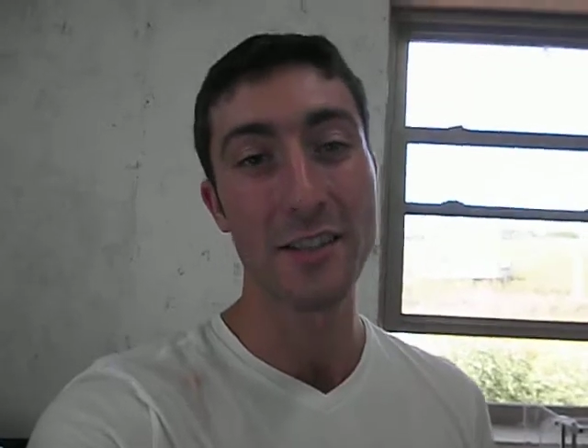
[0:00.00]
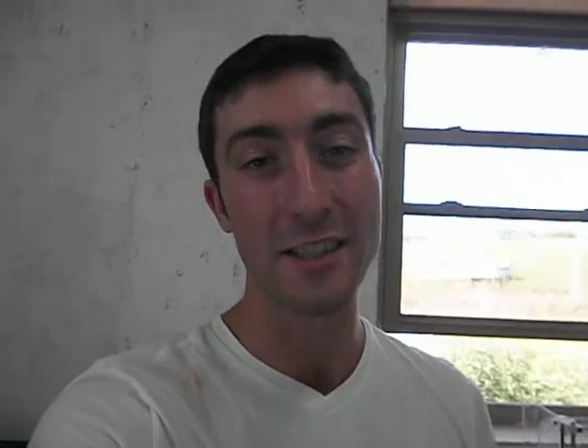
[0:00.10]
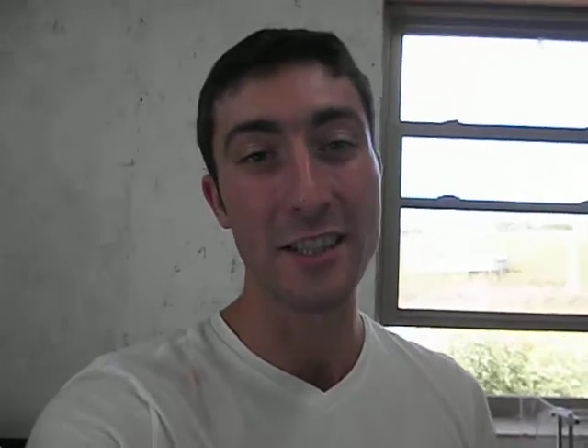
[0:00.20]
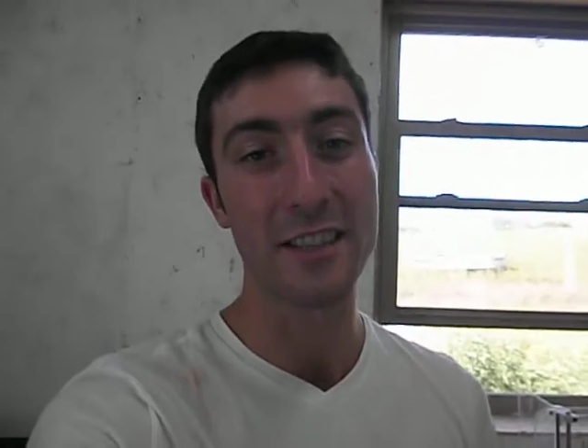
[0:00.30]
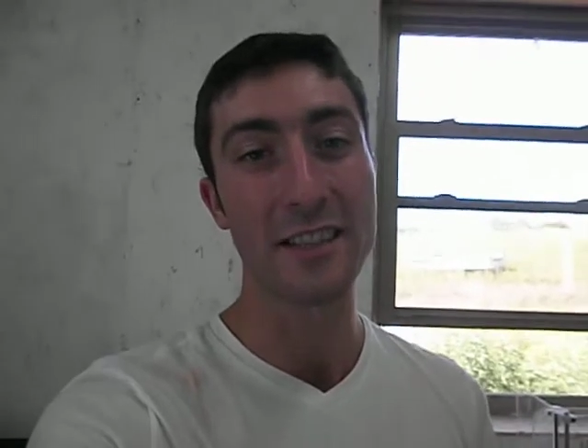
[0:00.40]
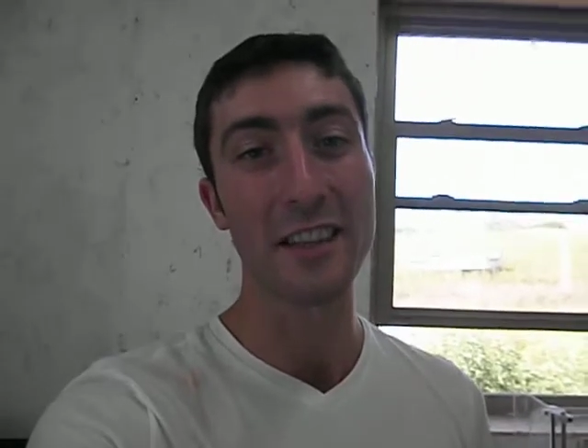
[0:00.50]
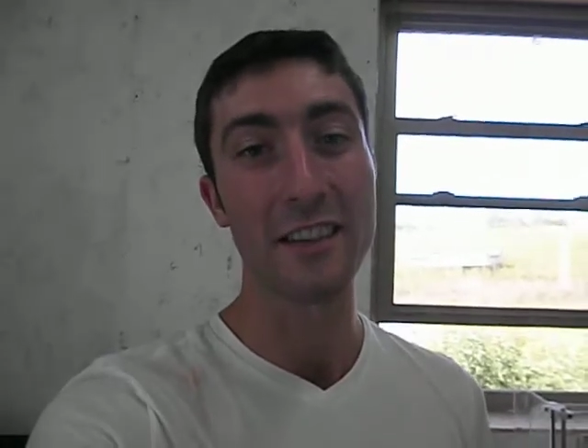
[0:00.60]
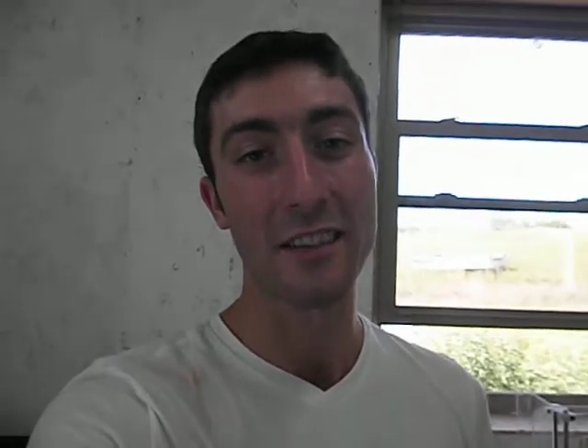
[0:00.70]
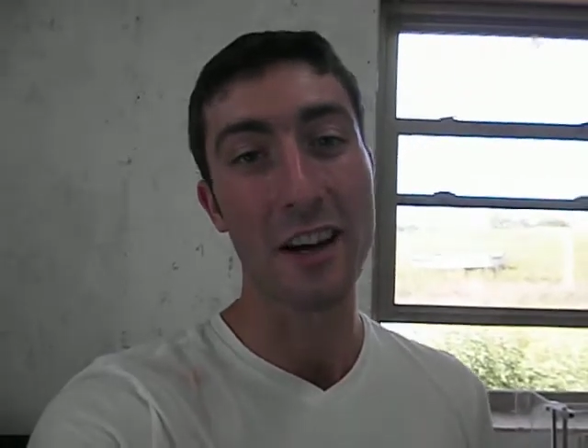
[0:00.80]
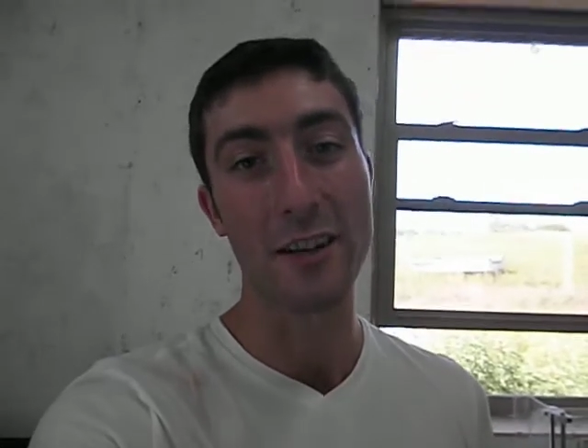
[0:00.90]

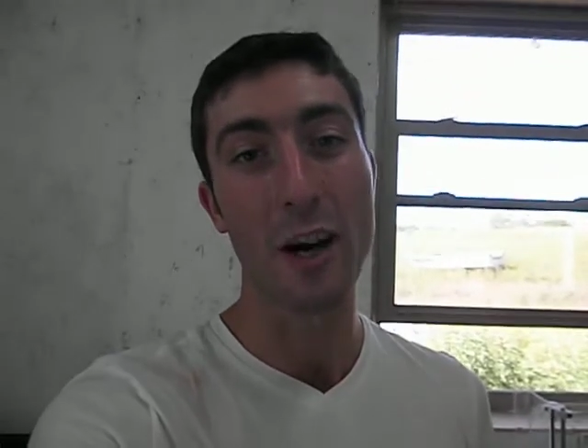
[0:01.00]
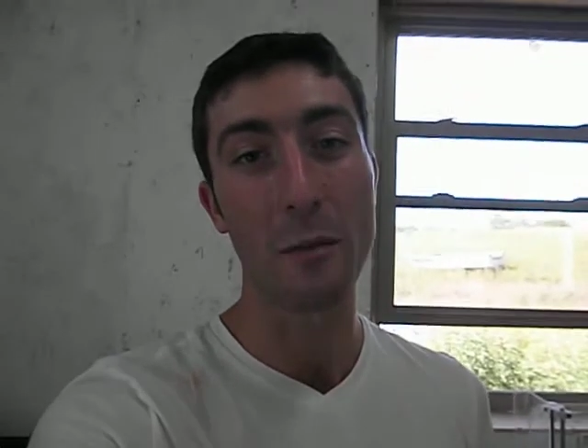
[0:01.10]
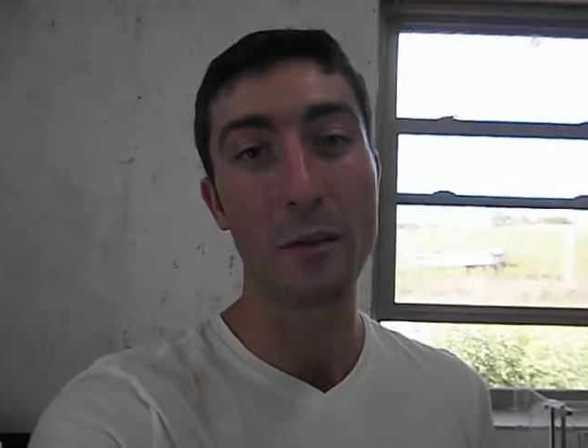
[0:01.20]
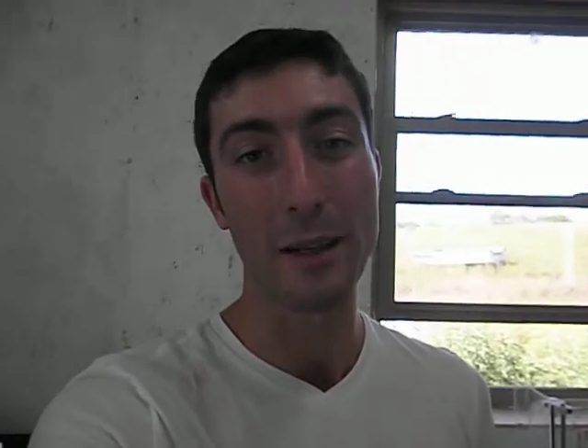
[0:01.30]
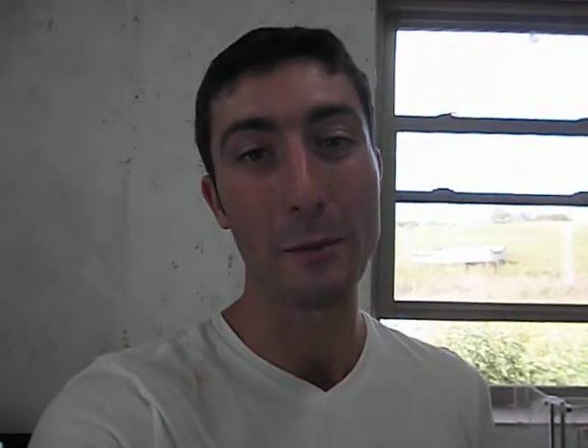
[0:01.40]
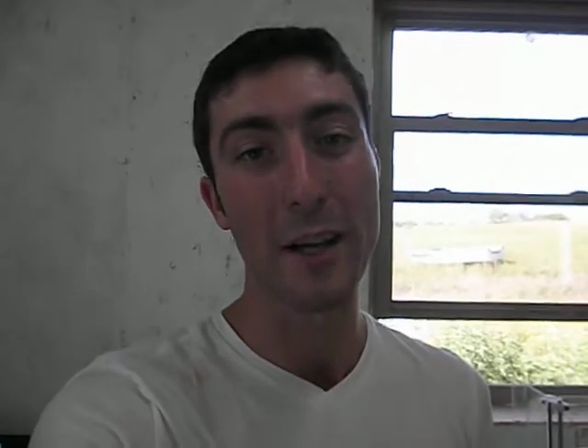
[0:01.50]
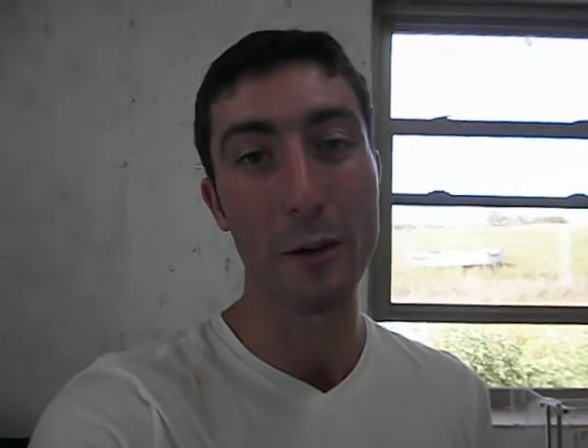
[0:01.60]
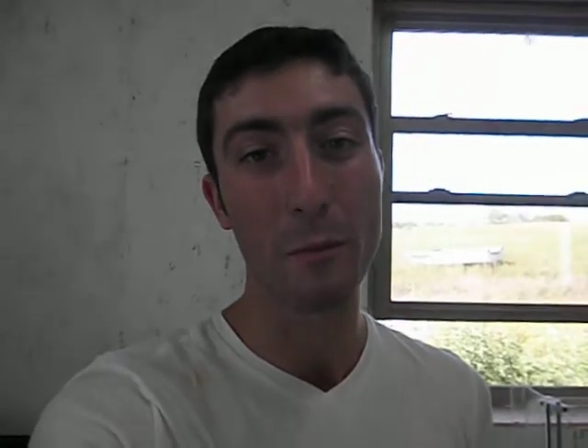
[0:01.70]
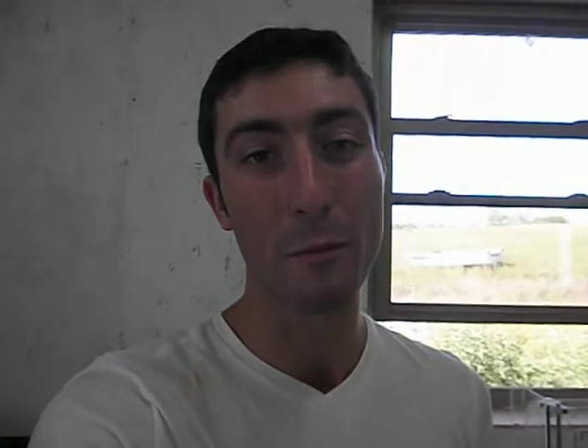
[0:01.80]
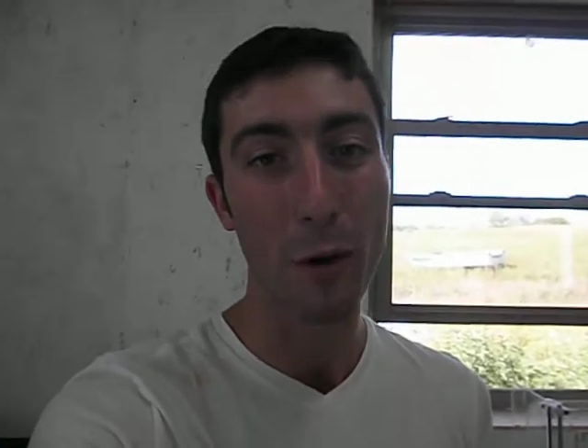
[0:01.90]
suggested not hobbling my
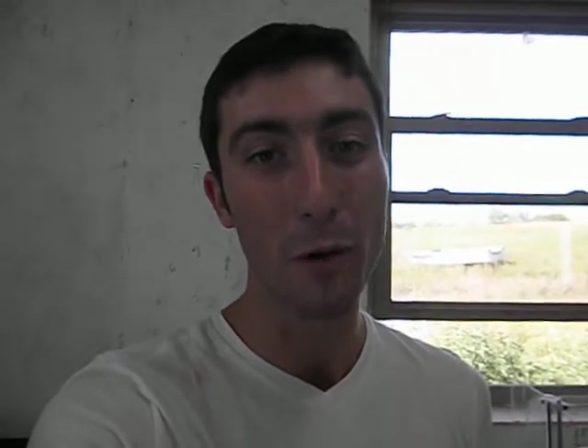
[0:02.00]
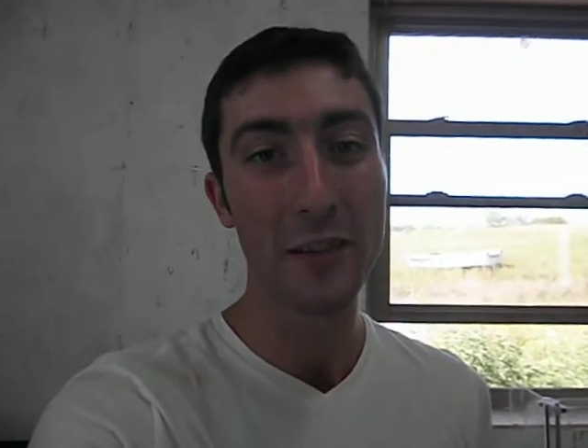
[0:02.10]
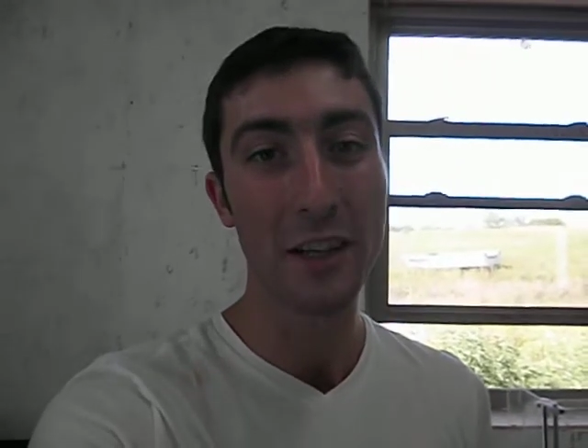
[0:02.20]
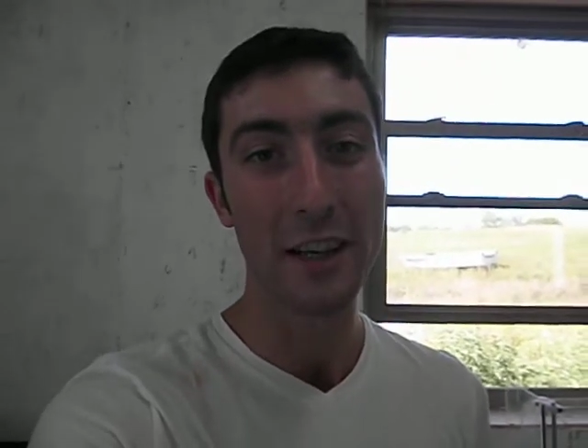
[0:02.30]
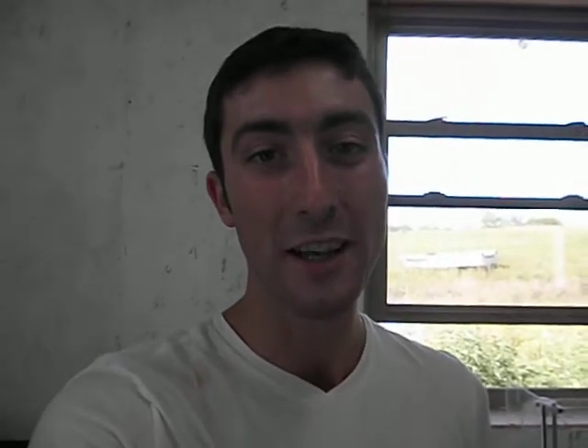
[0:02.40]
own bolt,